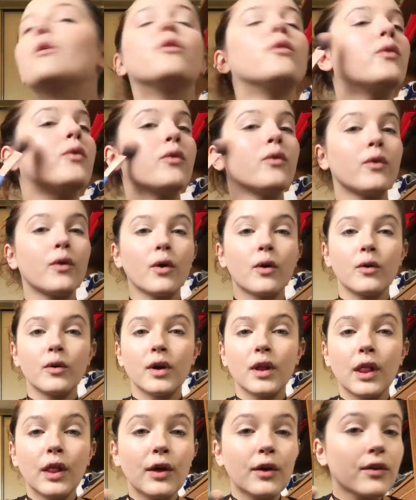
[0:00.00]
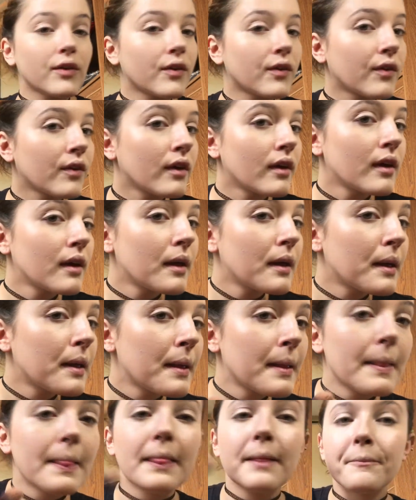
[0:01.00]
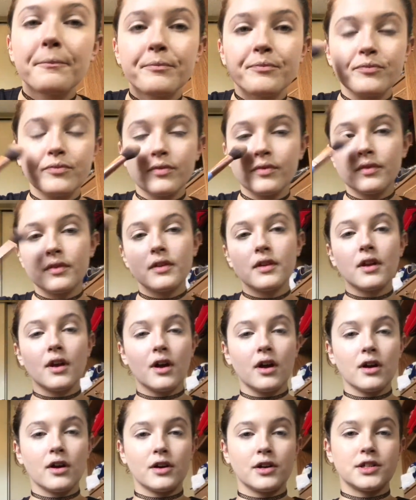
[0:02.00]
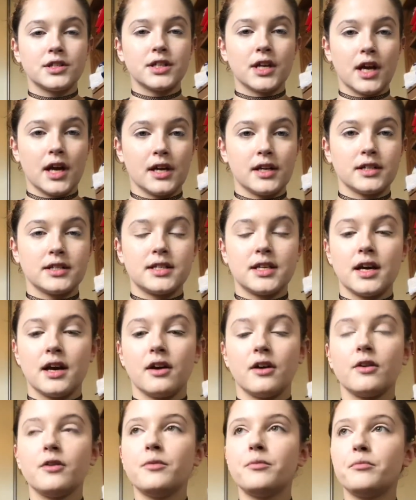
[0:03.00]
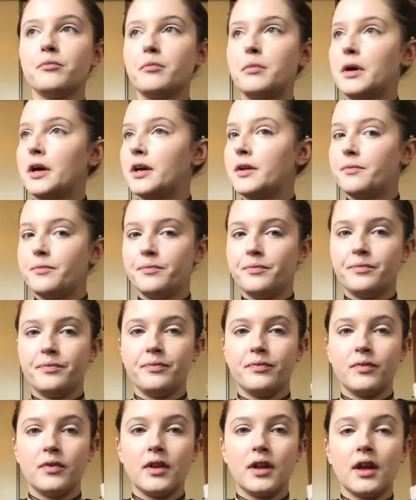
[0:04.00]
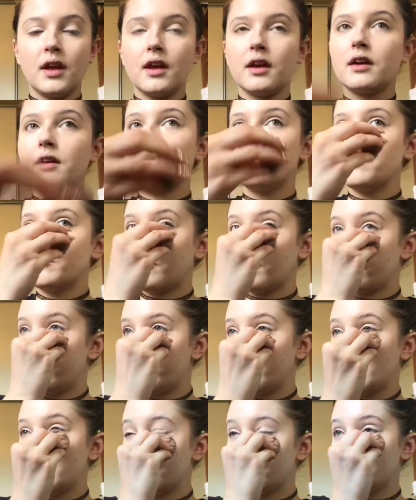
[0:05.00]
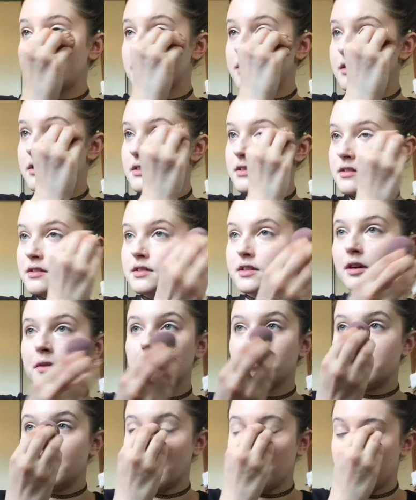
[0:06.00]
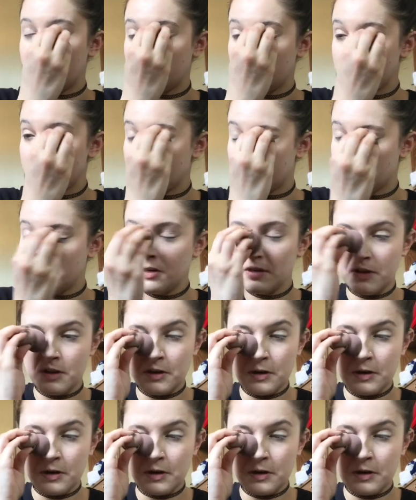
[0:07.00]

So it looks hard to kind of tell, but my face has some dimension